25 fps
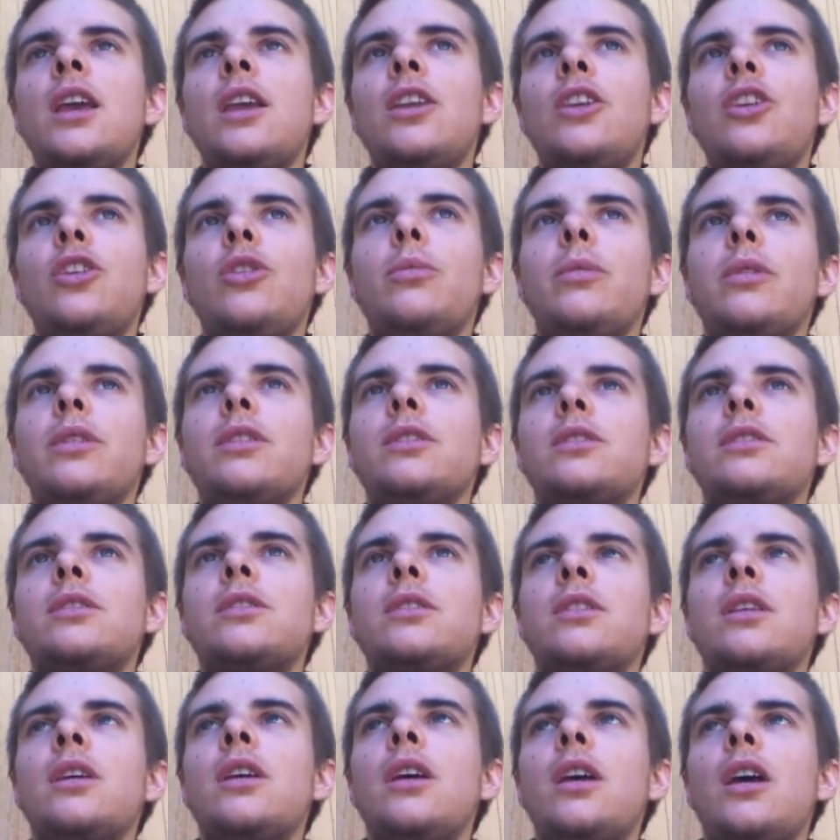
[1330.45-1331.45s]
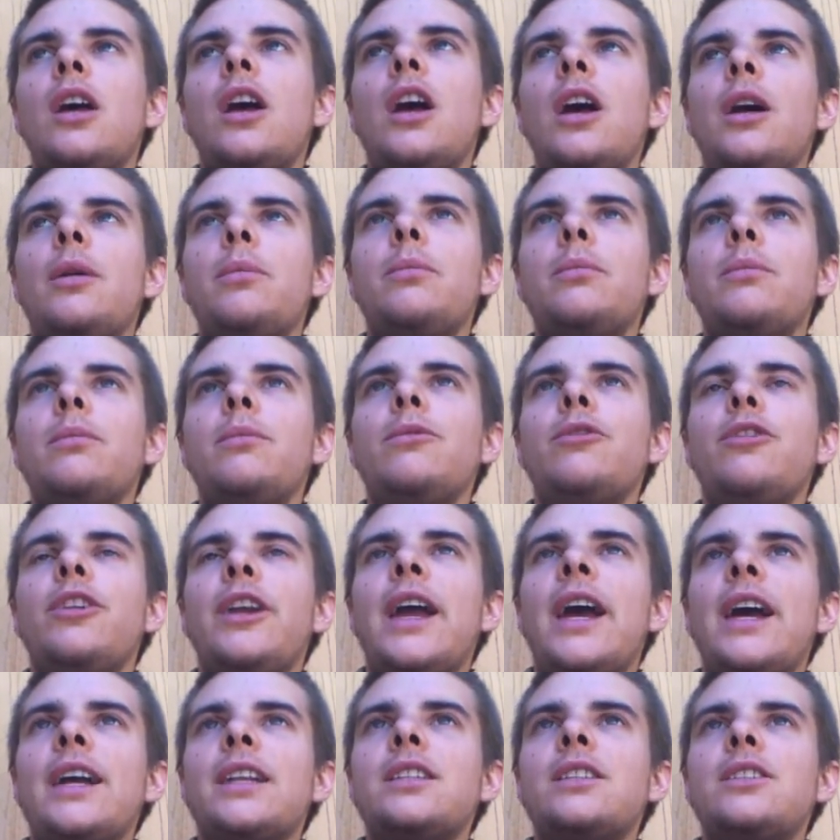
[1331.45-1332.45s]
Humans
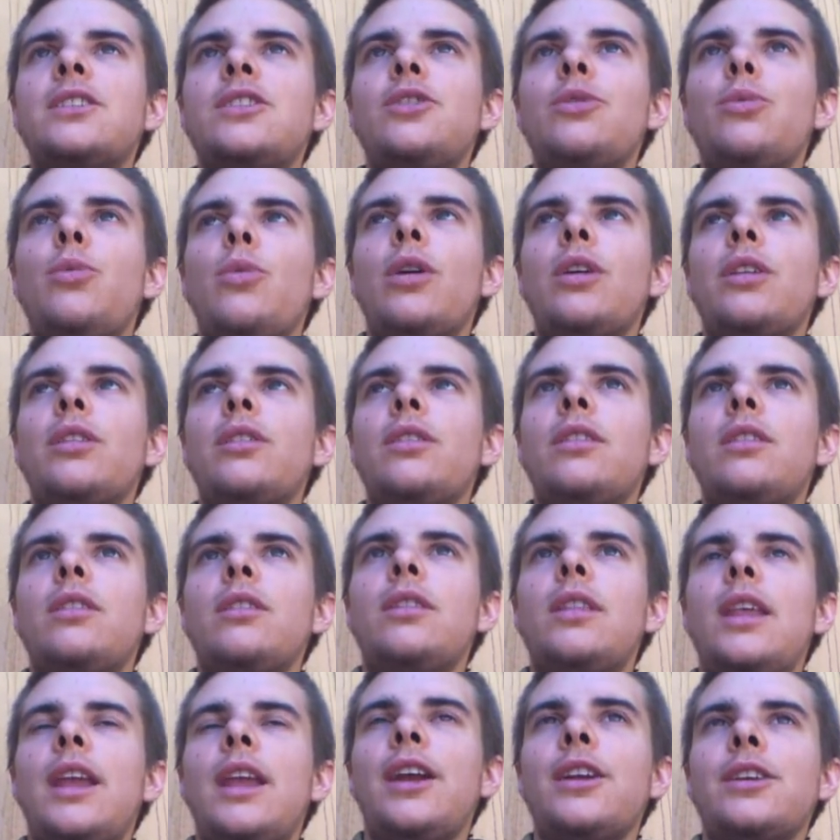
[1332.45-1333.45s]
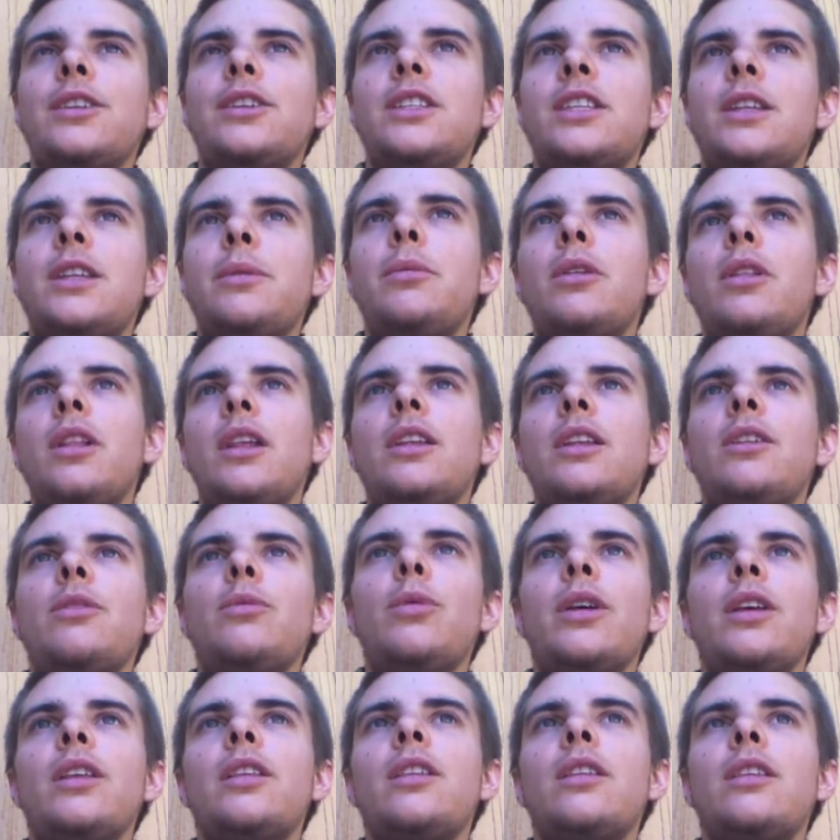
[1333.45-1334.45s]
react to what they are stimulated
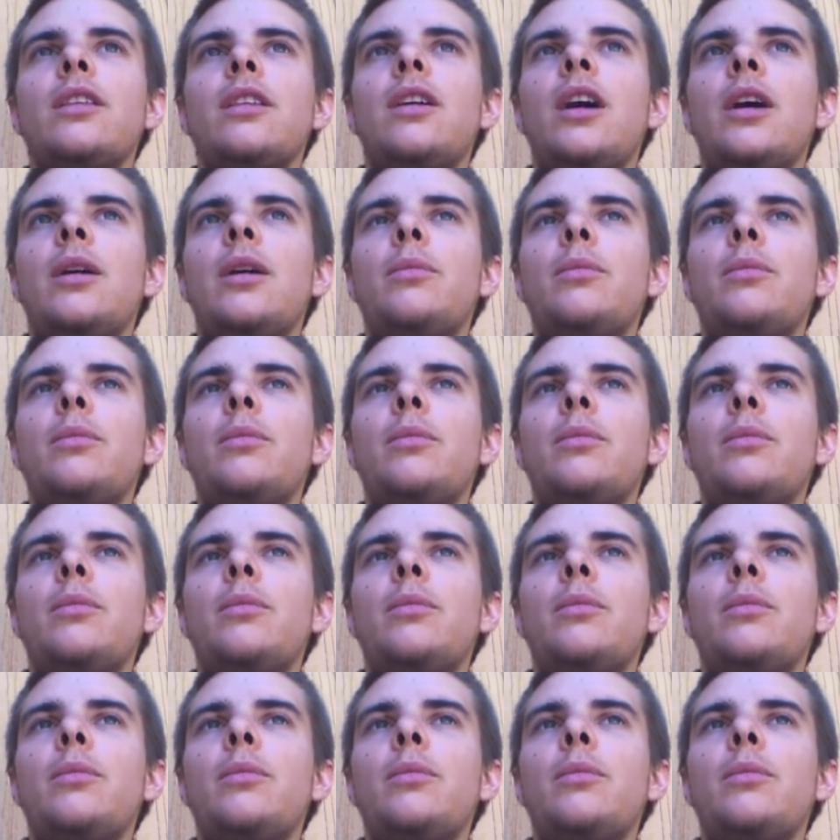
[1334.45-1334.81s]
with.